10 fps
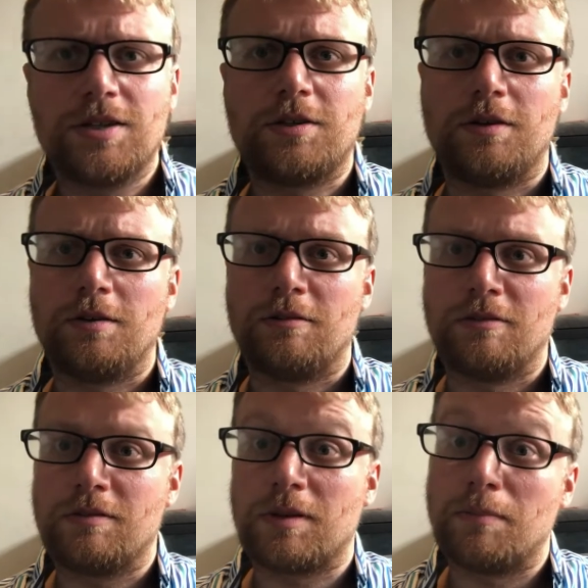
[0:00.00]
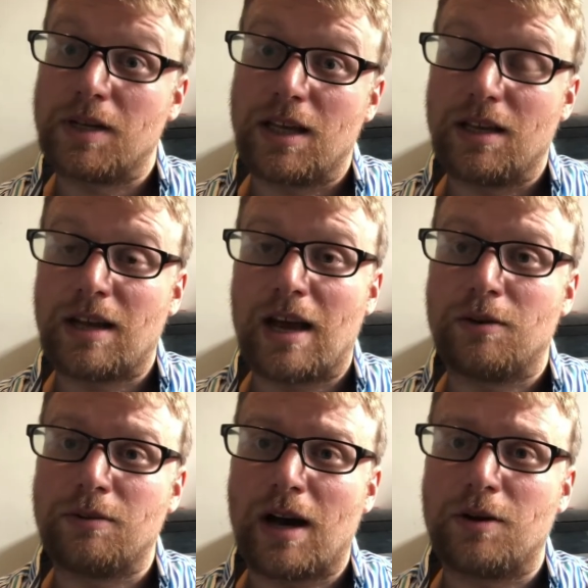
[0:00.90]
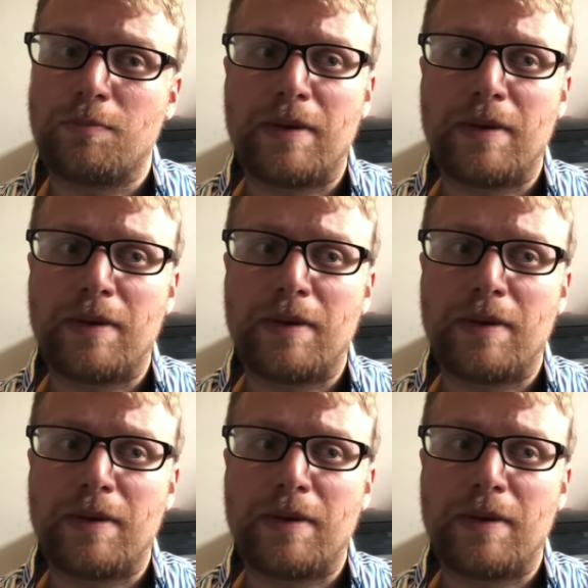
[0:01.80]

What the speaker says: to somebody and how